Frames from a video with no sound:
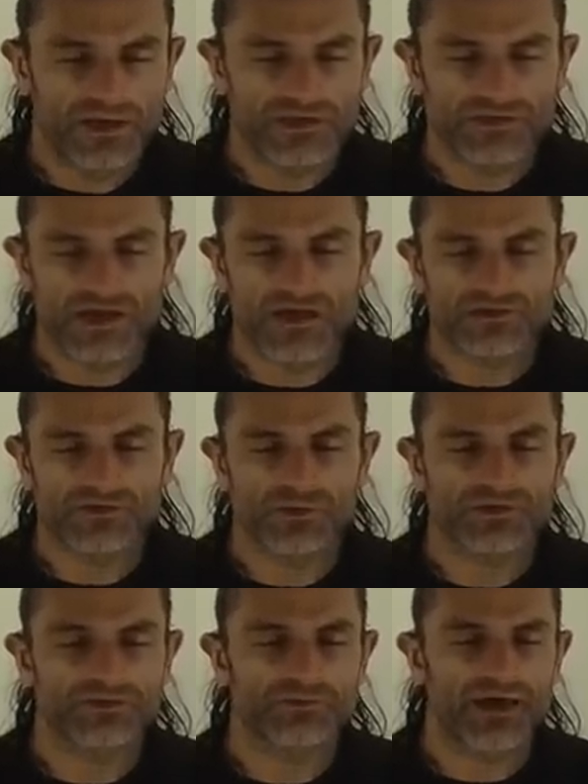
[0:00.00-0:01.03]
It starts
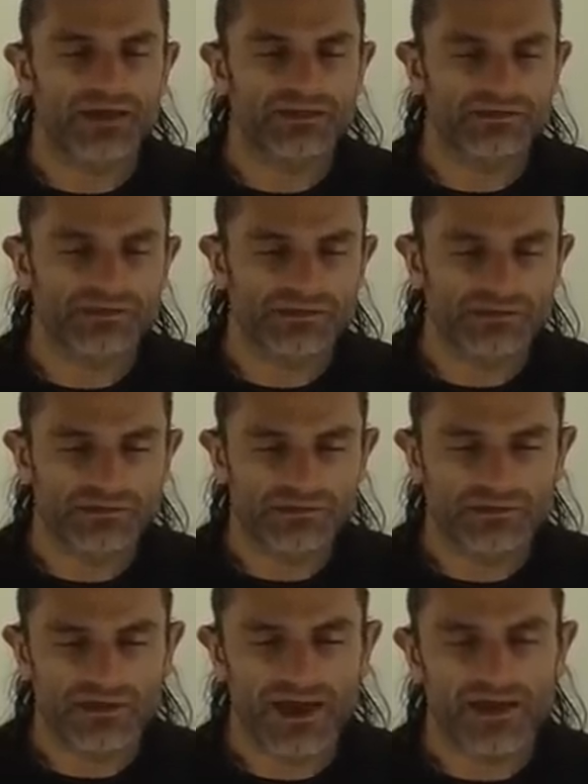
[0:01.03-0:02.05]
to expand
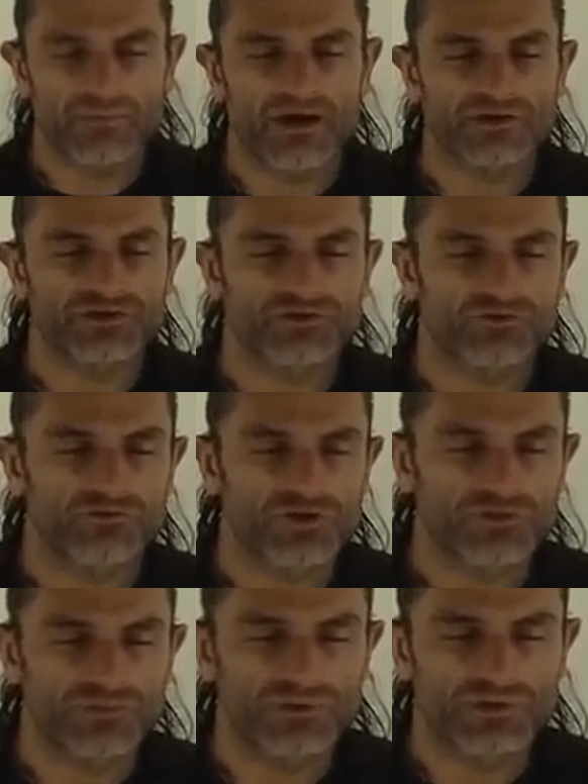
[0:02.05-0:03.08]
out past your
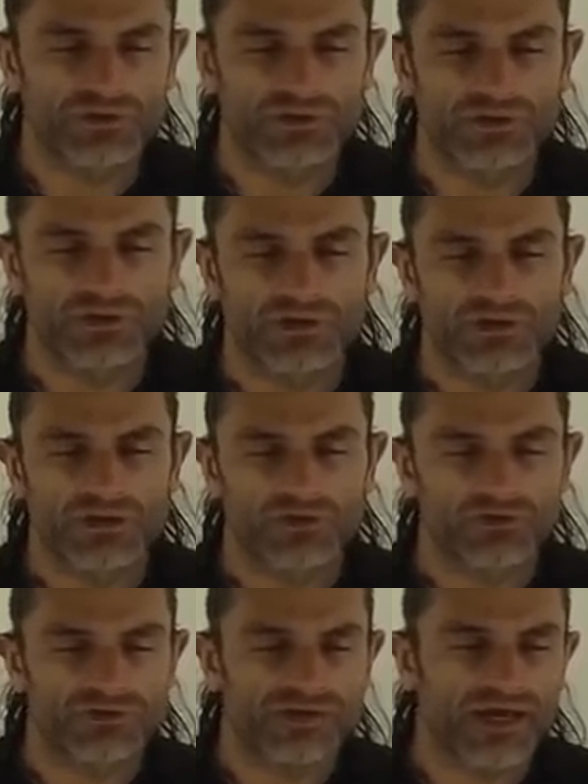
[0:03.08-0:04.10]
room,
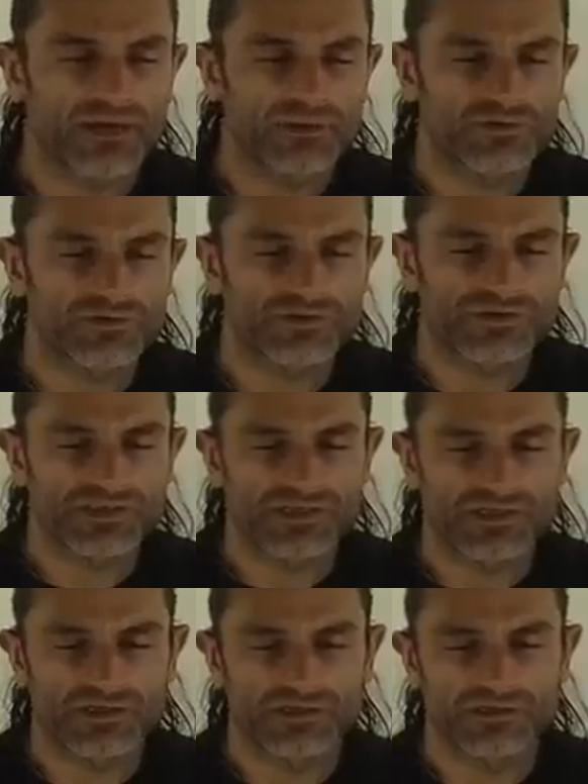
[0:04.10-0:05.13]
your town, your
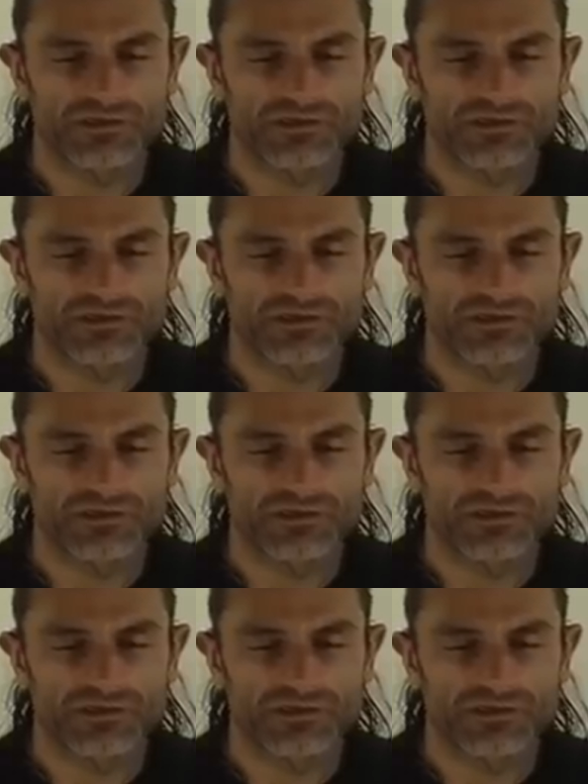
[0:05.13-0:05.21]
city,